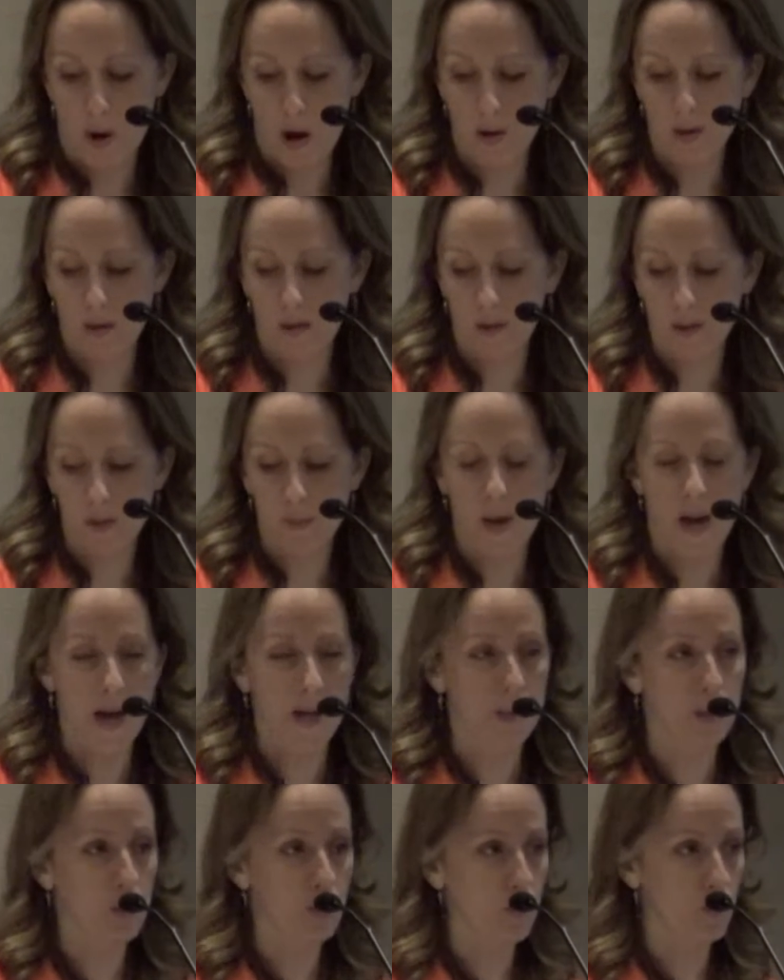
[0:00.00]
particles
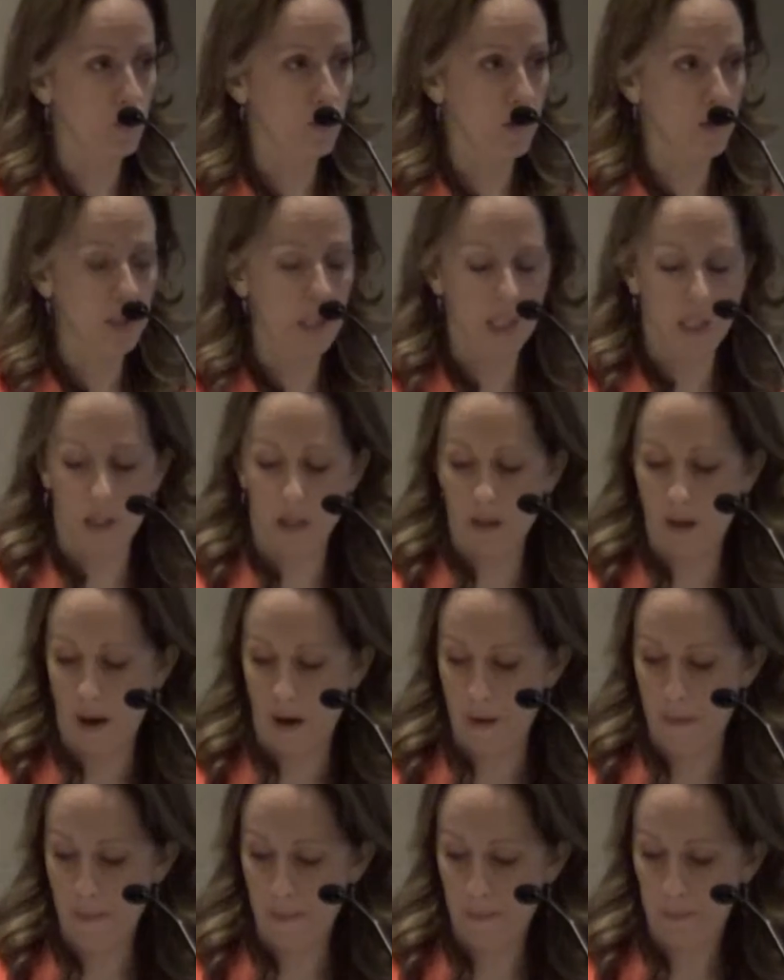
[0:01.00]
pass through the leaky
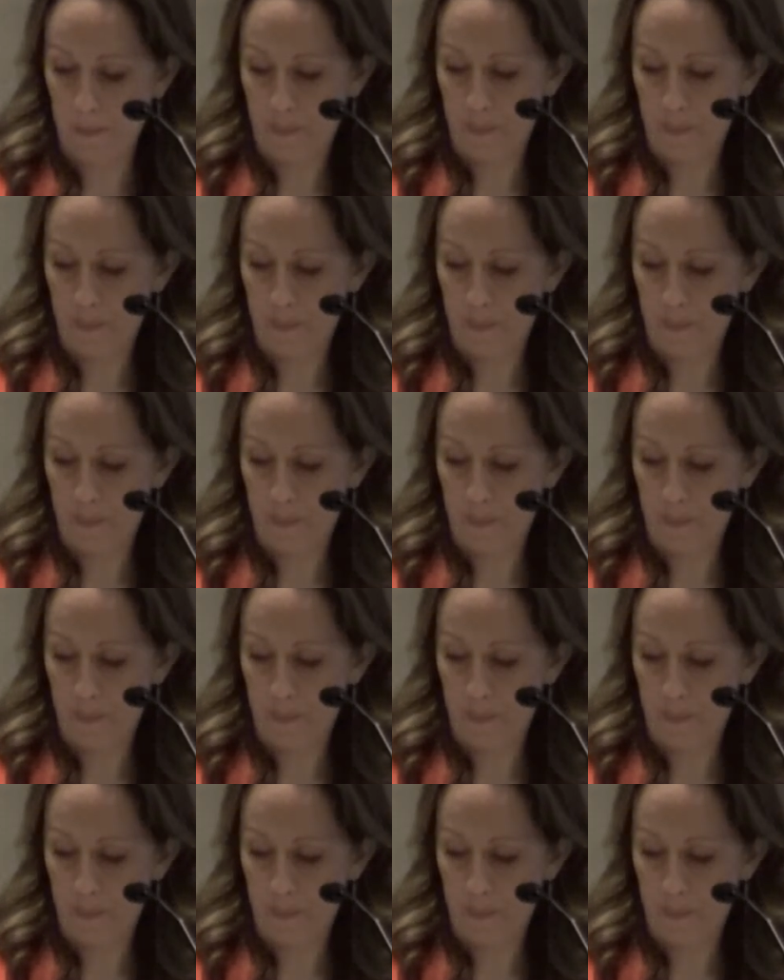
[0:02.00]
gut.